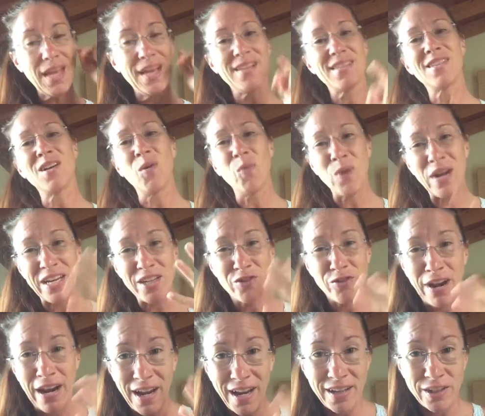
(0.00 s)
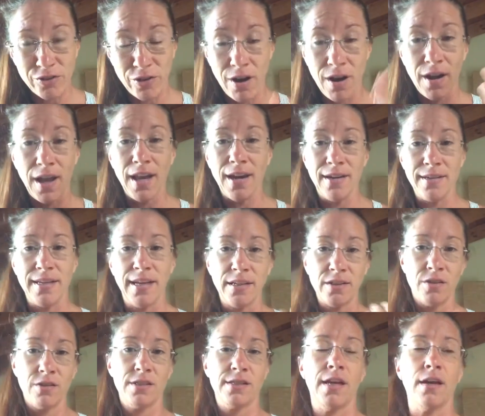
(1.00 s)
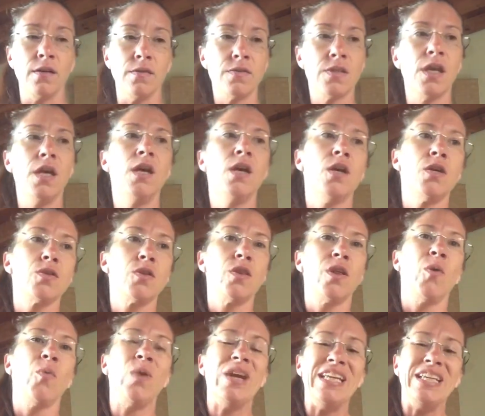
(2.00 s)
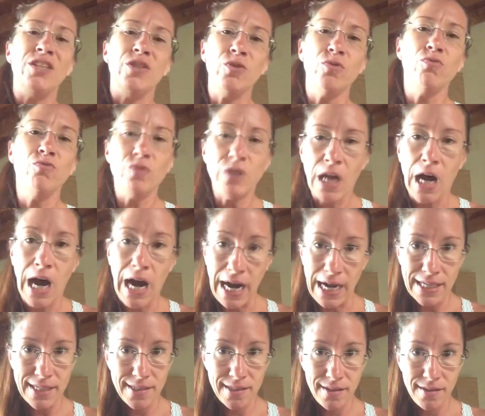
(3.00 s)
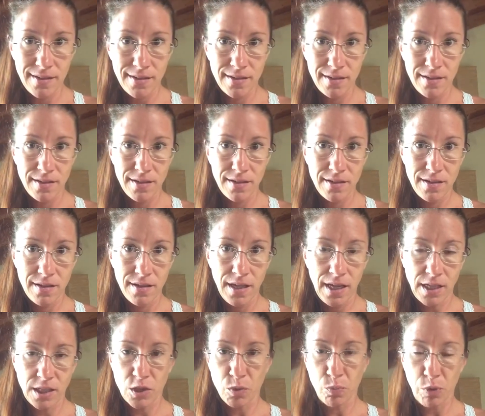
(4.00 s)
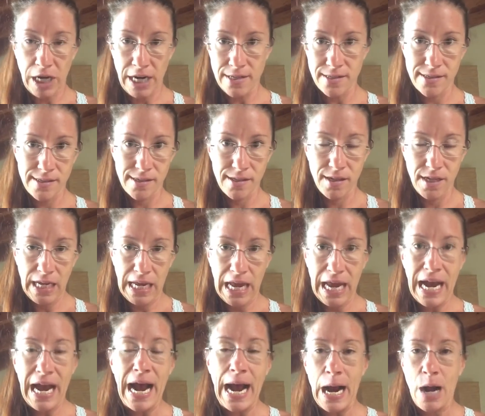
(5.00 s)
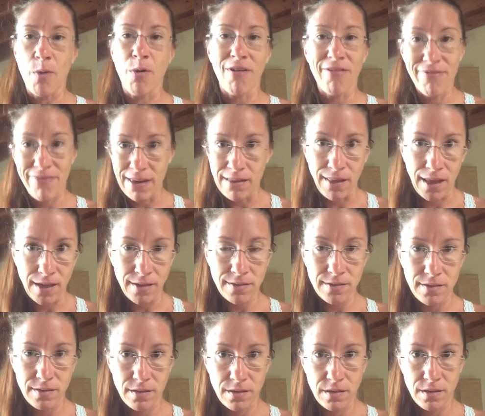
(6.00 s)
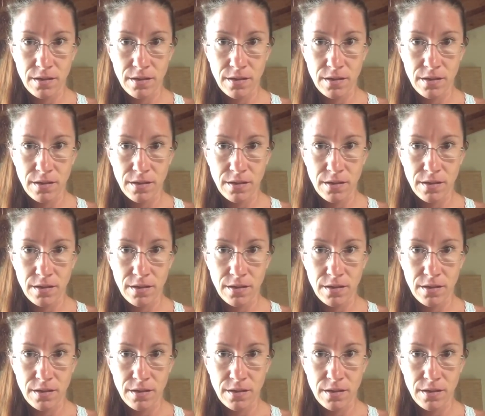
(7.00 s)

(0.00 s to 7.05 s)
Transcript: So we drink and drug and addict ourselves so that we do not express our feelings.